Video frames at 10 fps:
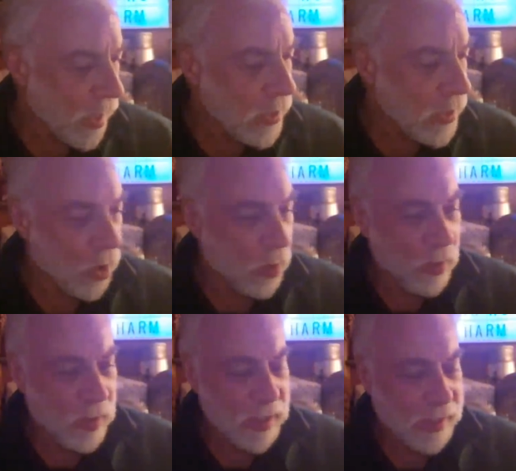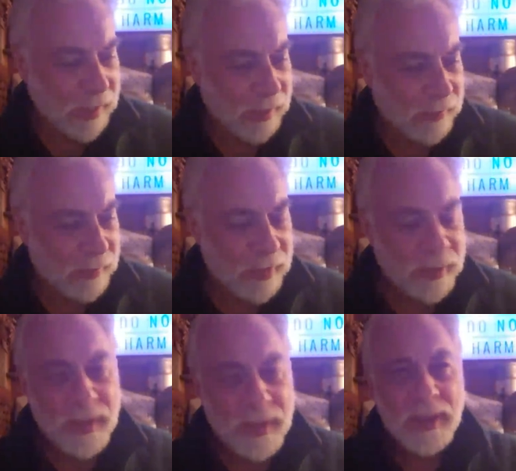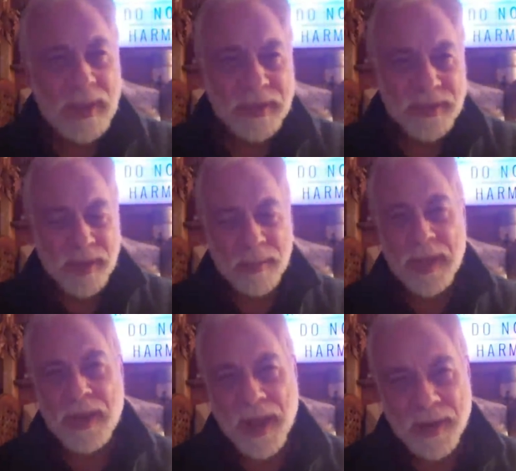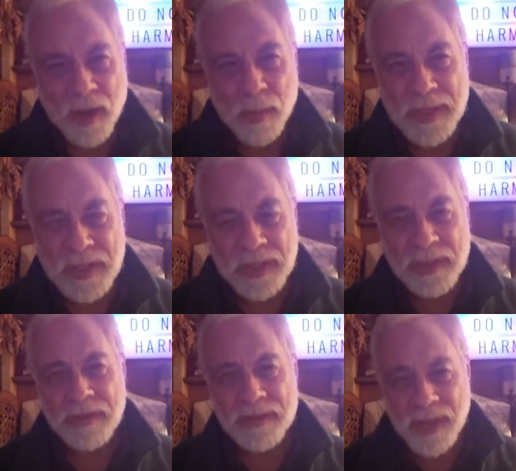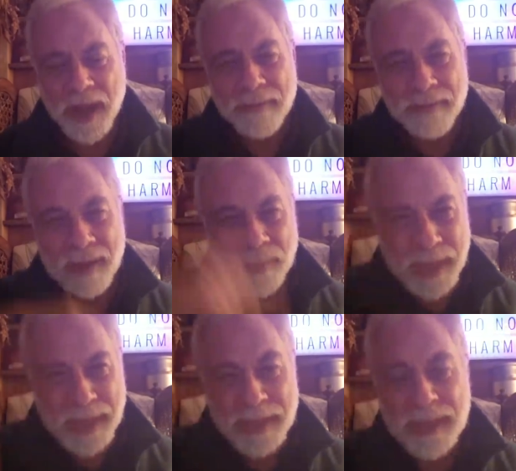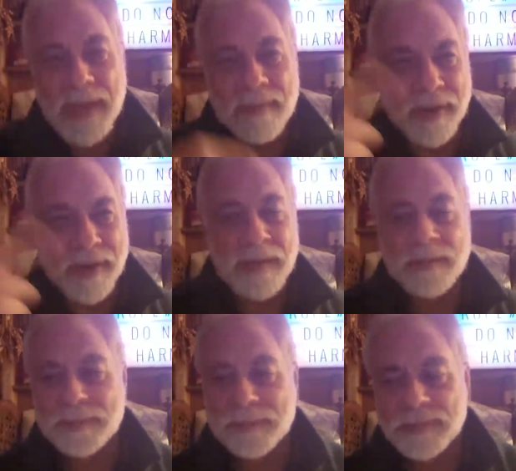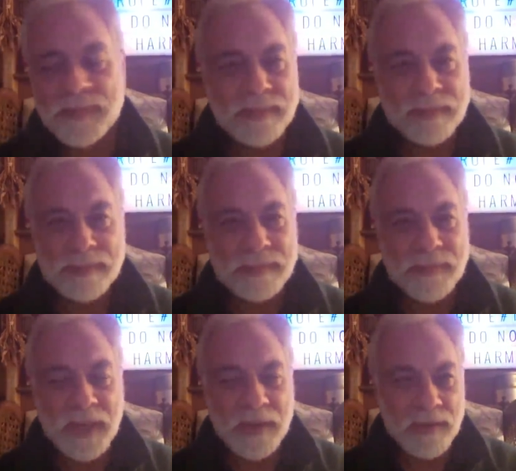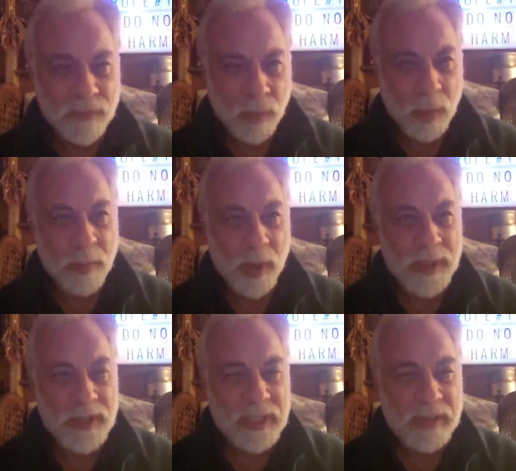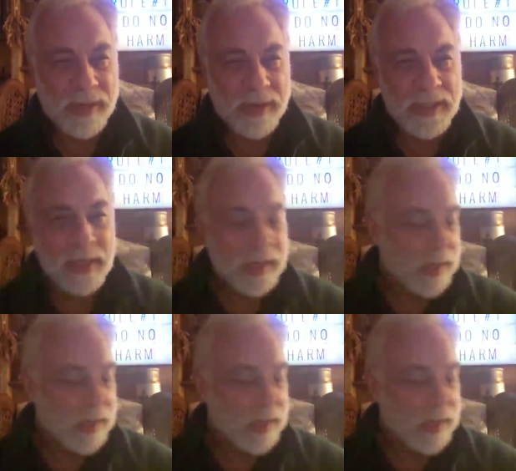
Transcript: I know uh, this can be an ongoing series that I repeat every, you know, it's a four part series.